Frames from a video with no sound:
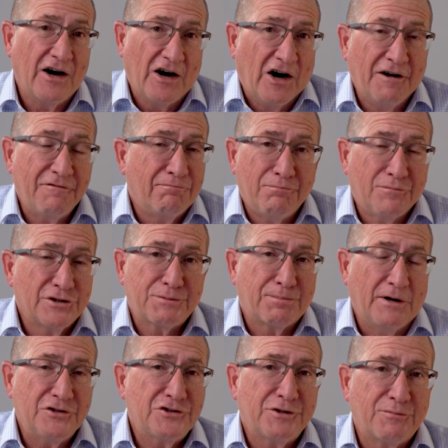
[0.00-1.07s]
I'm
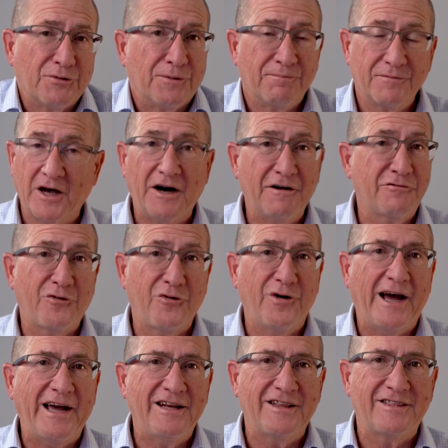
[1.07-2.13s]
responsible. I've
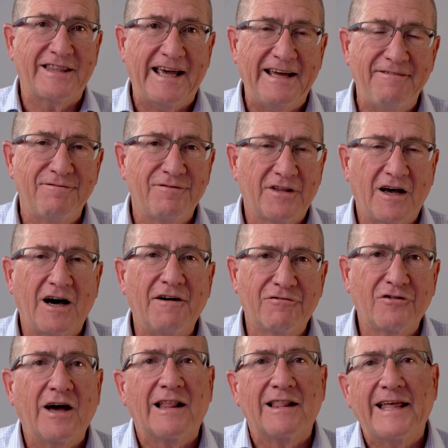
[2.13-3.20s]
created that. I've
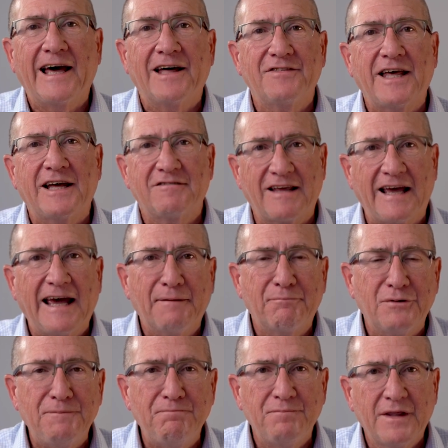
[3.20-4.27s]
allowed that to happen.